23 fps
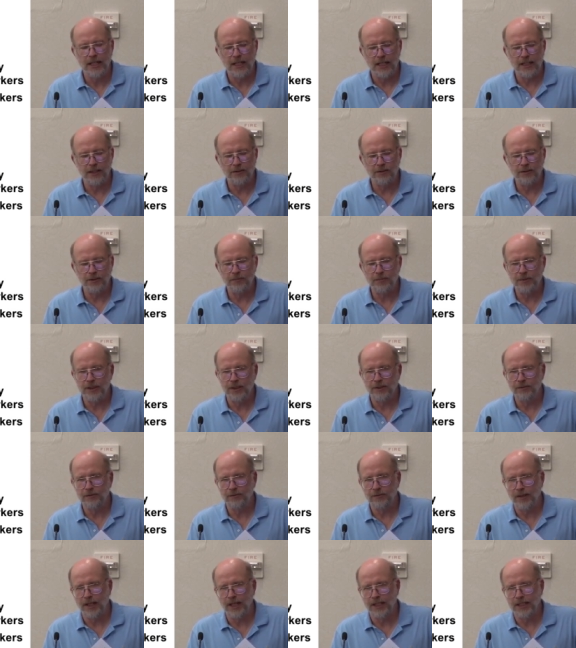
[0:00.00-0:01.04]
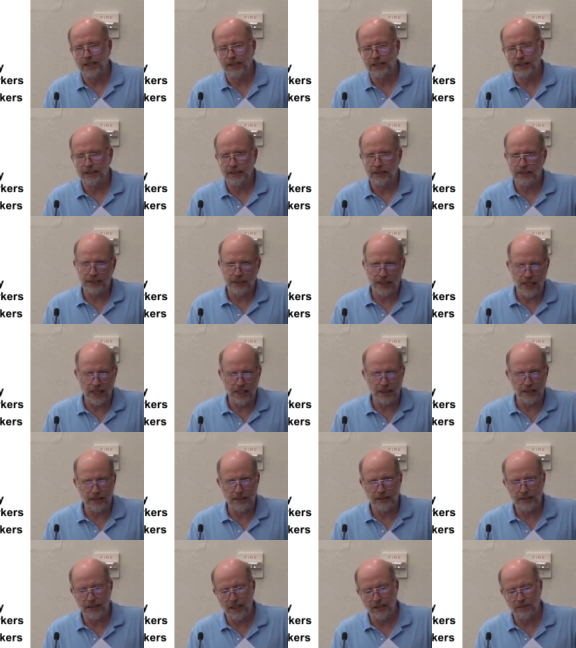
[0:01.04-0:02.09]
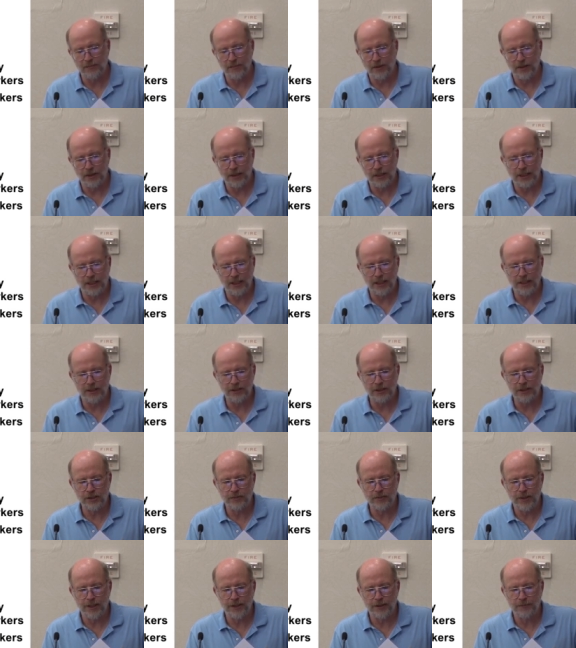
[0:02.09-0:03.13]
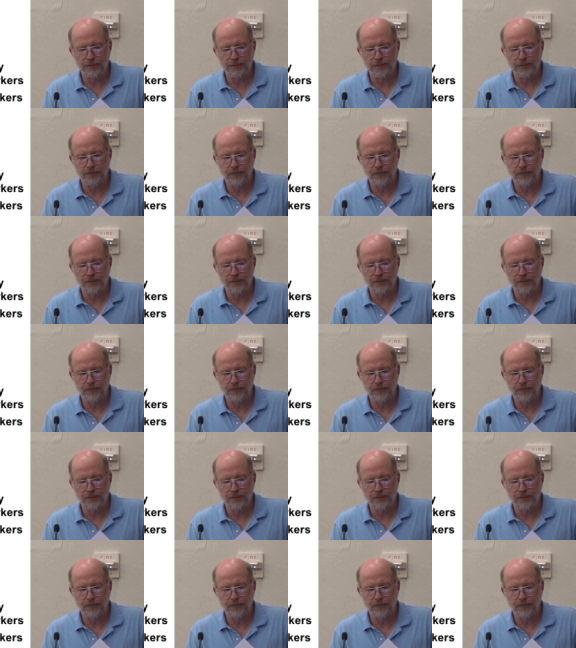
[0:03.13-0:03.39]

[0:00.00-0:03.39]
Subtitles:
and groups in France, Canada, Denmark, and elsewhere.